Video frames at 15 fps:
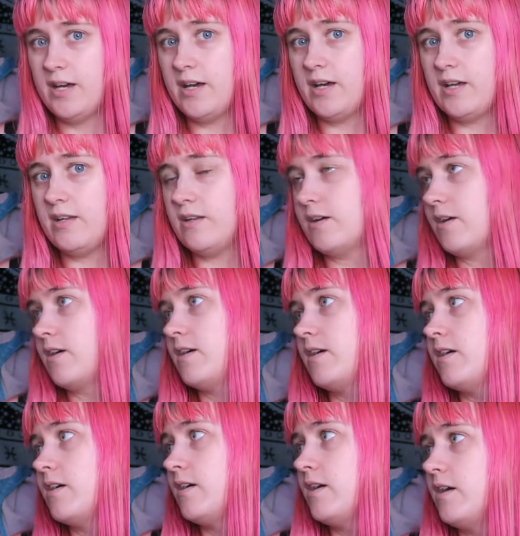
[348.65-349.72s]
And
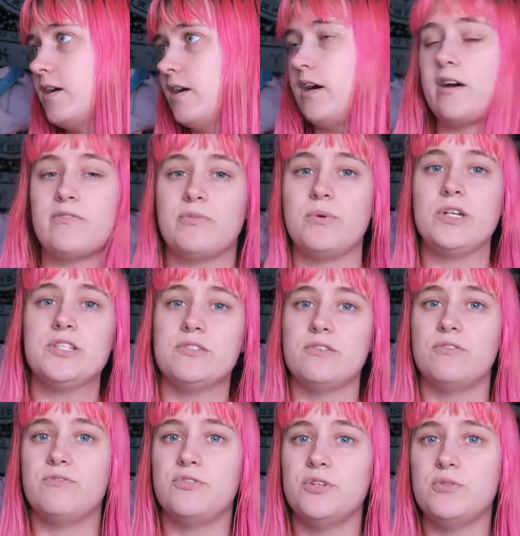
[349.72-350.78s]
I've went
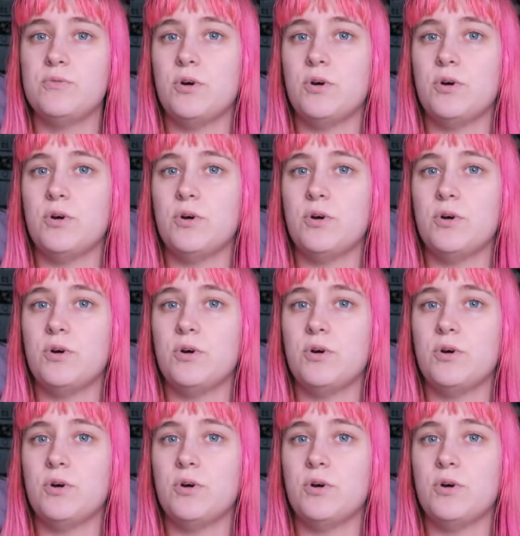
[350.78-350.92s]
to a few